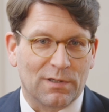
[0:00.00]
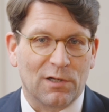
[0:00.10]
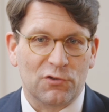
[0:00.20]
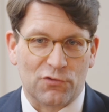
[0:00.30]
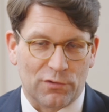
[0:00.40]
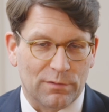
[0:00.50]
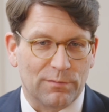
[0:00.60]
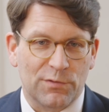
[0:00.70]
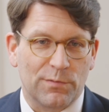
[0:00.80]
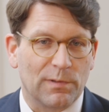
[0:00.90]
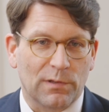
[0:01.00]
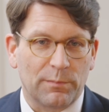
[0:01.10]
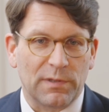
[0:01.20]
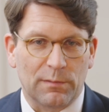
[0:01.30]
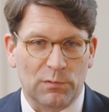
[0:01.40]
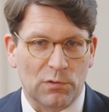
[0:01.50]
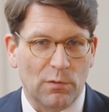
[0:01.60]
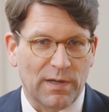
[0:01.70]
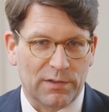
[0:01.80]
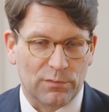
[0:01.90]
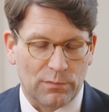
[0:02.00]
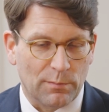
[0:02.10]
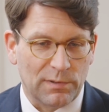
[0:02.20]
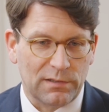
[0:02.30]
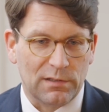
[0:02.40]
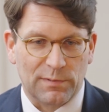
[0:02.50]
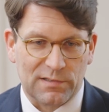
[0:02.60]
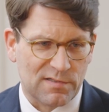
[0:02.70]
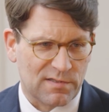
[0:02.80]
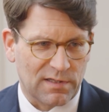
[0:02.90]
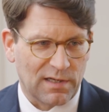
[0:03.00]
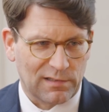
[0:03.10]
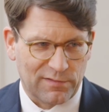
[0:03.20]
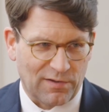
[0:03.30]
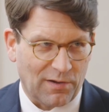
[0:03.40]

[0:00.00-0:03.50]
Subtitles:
a culture which we will not be able to go back to completely, but to say in Handel's